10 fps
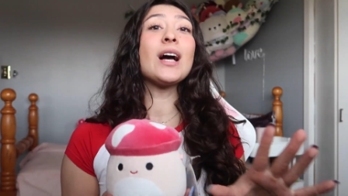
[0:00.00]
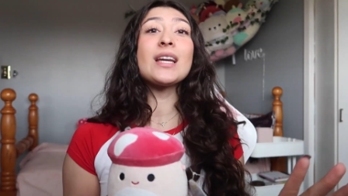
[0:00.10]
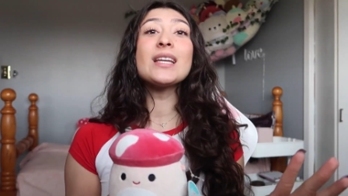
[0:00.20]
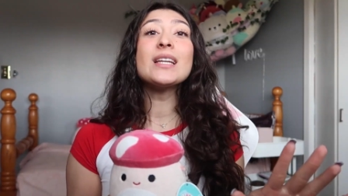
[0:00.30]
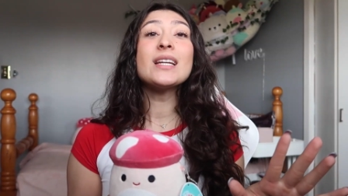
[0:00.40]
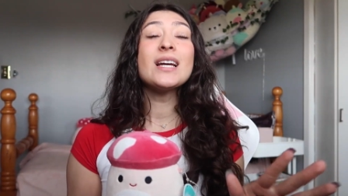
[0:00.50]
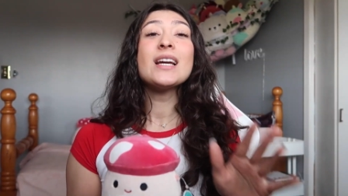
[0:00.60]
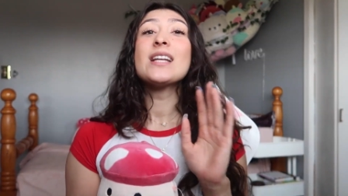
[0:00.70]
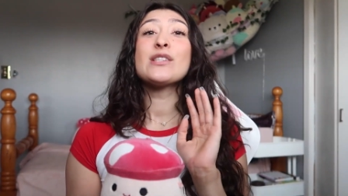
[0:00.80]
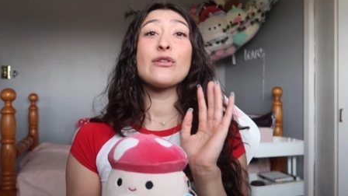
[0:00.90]
lucky
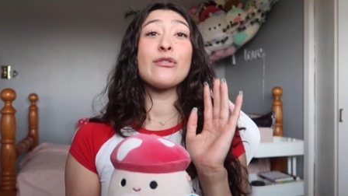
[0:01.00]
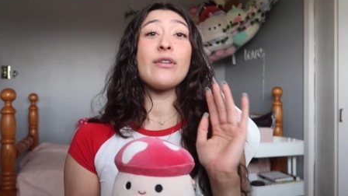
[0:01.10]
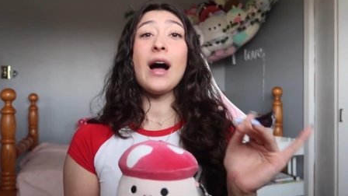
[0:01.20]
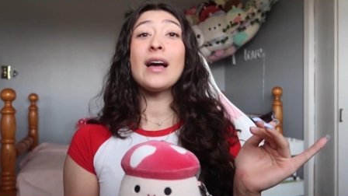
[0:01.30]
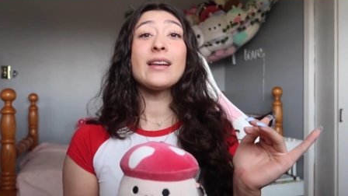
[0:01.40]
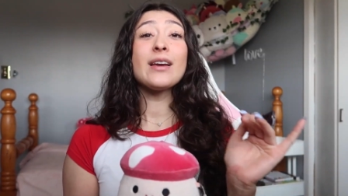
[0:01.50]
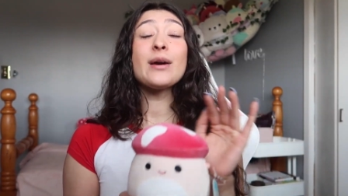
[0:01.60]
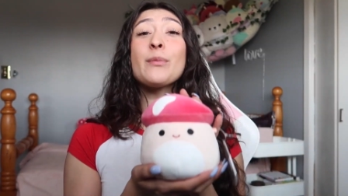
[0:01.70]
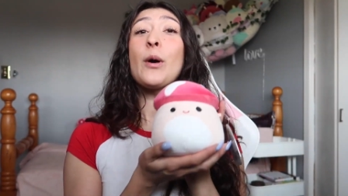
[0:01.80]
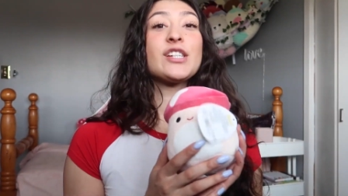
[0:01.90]
to find
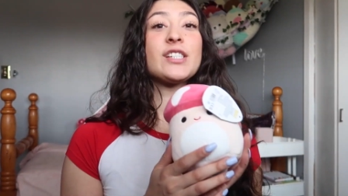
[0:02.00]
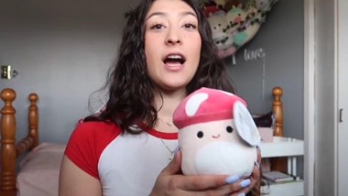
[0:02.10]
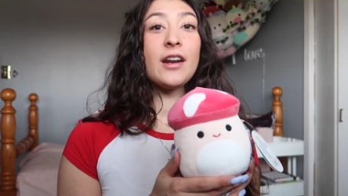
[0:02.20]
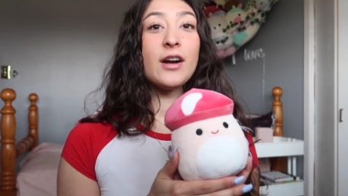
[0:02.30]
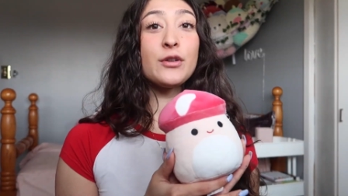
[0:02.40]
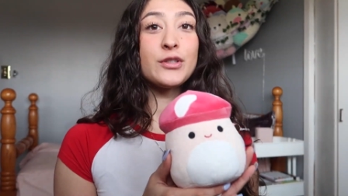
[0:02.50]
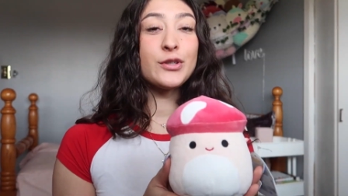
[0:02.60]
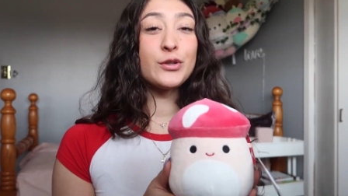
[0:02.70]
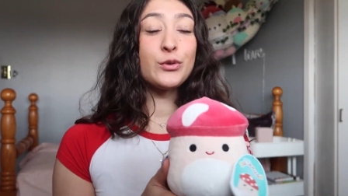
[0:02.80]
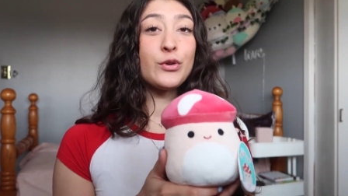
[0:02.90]
him. Shout out
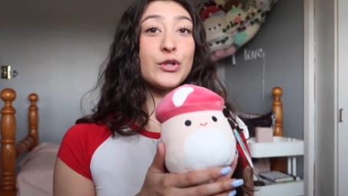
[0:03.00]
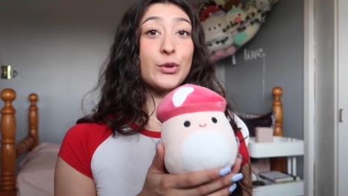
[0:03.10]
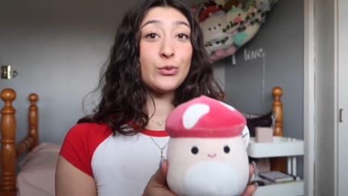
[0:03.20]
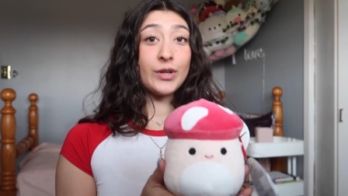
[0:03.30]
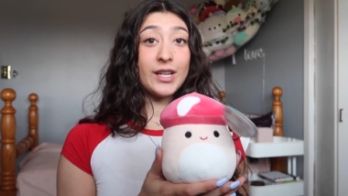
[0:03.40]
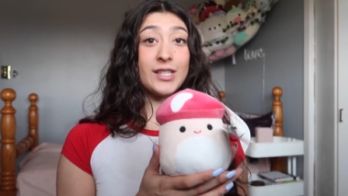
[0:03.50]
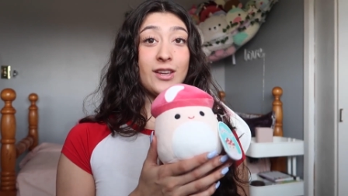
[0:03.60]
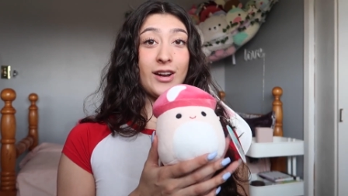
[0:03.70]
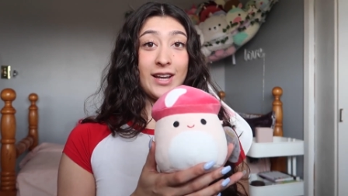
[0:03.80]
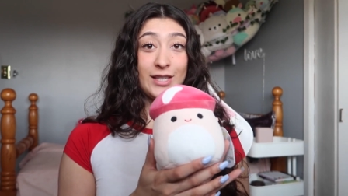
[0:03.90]
to Sharice
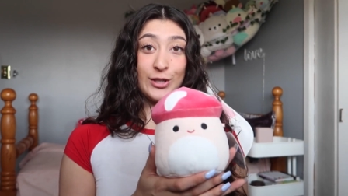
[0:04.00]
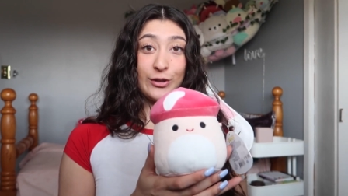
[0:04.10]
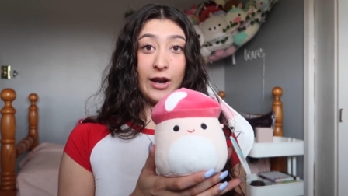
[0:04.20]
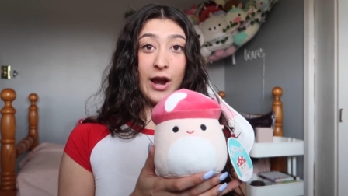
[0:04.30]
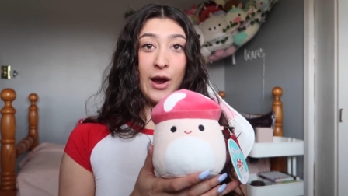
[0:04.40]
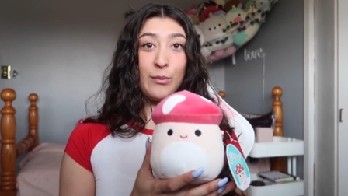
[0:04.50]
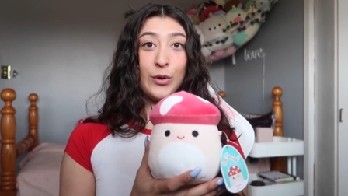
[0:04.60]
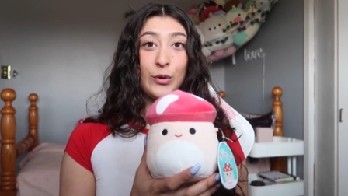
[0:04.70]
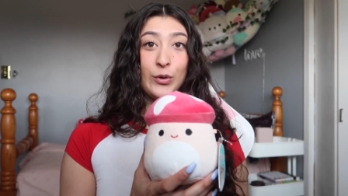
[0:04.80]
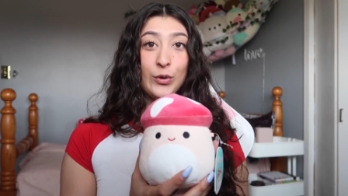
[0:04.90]
on Instagram
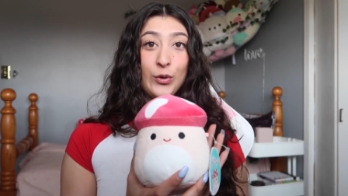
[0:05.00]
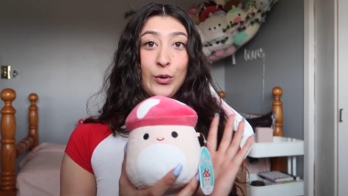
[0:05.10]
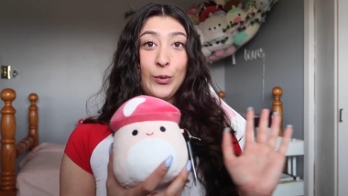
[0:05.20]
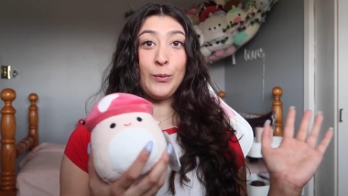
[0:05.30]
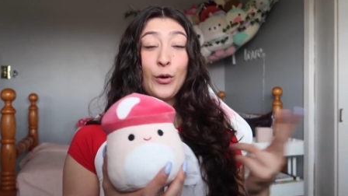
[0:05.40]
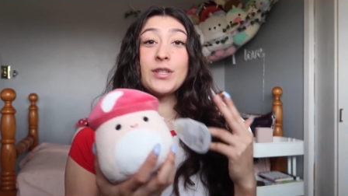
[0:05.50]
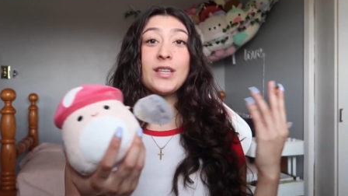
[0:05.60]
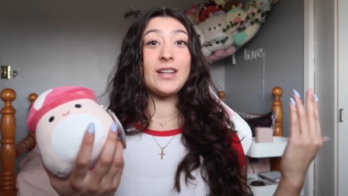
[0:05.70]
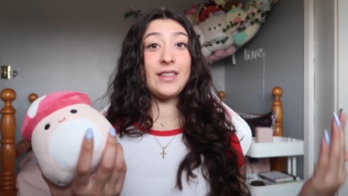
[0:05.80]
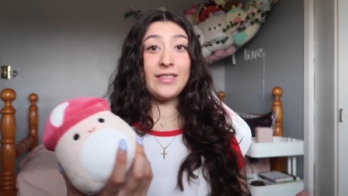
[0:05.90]
who
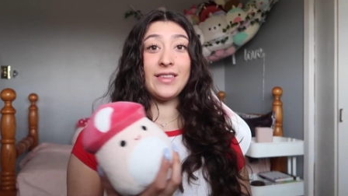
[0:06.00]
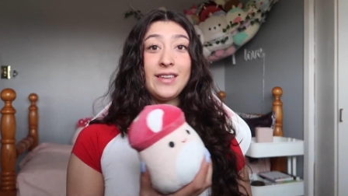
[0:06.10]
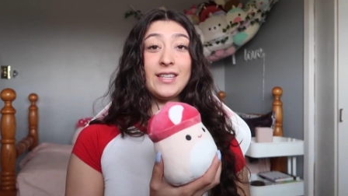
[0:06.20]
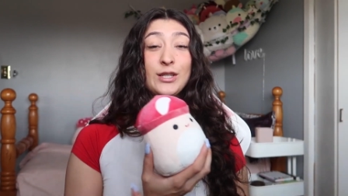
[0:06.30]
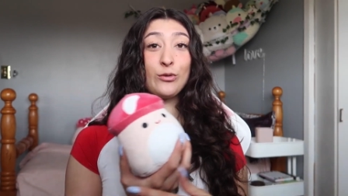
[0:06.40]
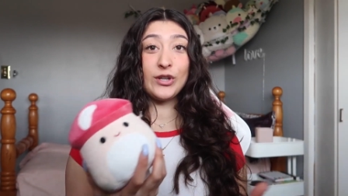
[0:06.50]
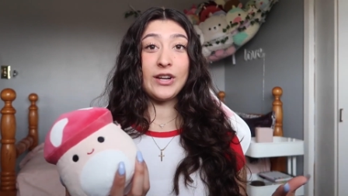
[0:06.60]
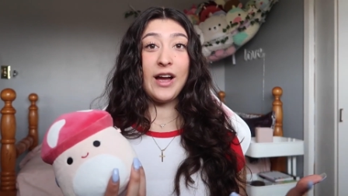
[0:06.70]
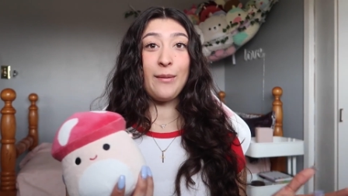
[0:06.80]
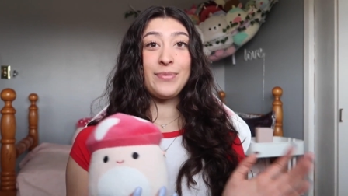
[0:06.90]
posted in the Squish
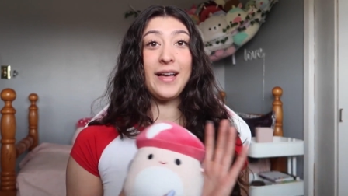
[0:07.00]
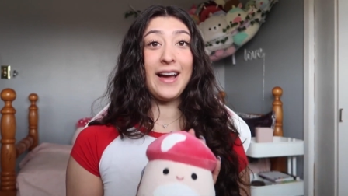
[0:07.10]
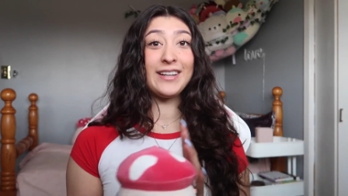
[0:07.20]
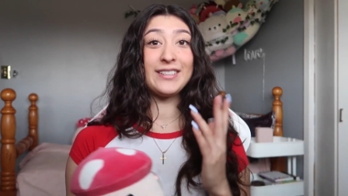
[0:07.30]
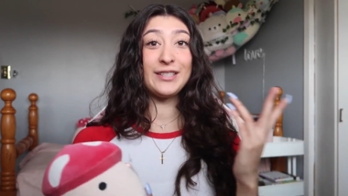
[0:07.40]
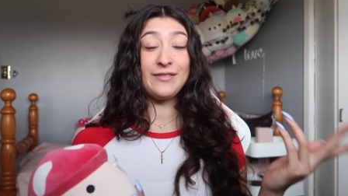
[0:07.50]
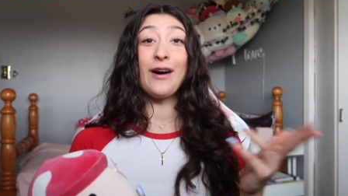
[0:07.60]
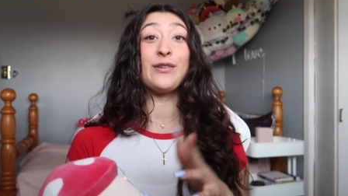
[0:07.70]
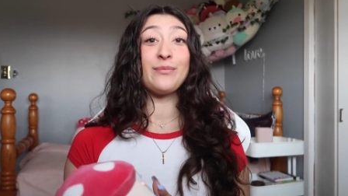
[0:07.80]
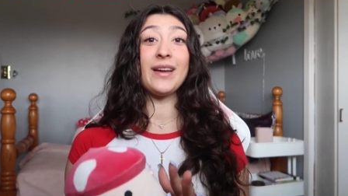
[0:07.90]
app that she
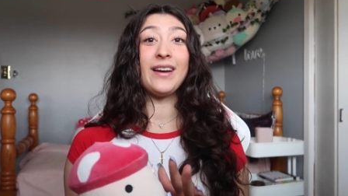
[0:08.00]
found him